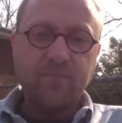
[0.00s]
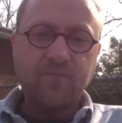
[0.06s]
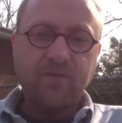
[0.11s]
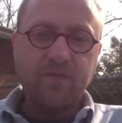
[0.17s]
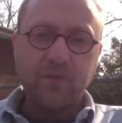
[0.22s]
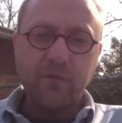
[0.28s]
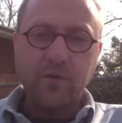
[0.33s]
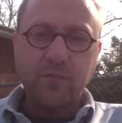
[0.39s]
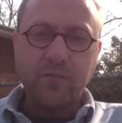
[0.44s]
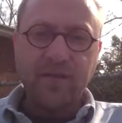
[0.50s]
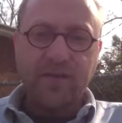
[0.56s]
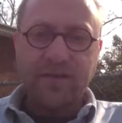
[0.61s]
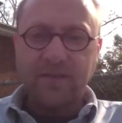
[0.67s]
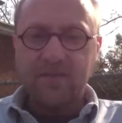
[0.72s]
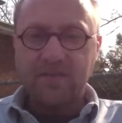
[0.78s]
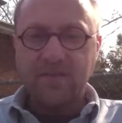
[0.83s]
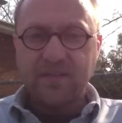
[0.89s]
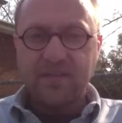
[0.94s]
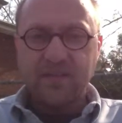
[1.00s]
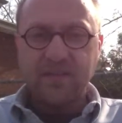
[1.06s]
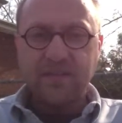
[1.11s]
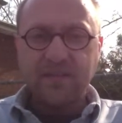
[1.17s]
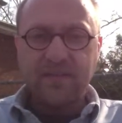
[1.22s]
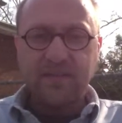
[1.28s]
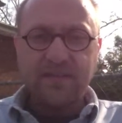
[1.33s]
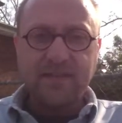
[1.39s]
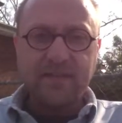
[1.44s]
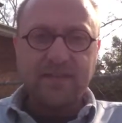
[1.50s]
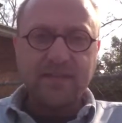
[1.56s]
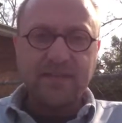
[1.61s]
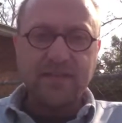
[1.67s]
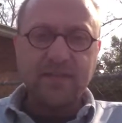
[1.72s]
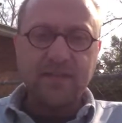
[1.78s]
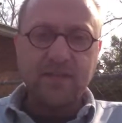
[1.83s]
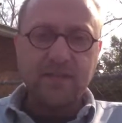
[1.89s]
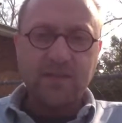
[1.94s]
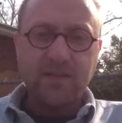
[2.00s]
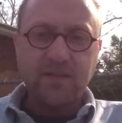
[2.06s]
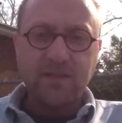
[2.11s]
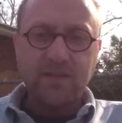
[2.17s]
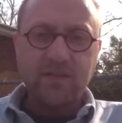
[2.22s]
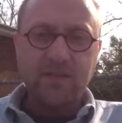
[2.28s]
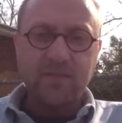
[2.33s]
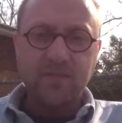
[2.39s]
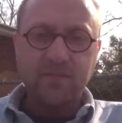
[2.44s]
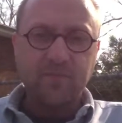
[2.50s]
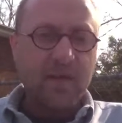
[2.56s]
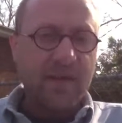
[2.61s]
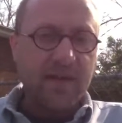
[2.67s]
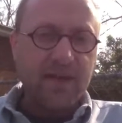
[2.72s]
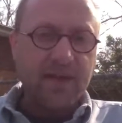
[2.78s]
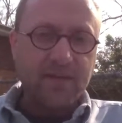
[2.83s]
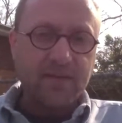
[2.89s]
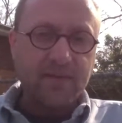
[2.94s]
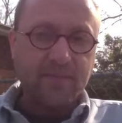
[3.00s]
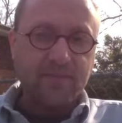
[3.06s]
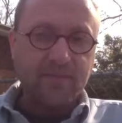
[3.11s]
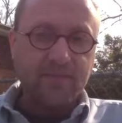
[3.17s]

fewer pack of cigarettes, they get $100 back.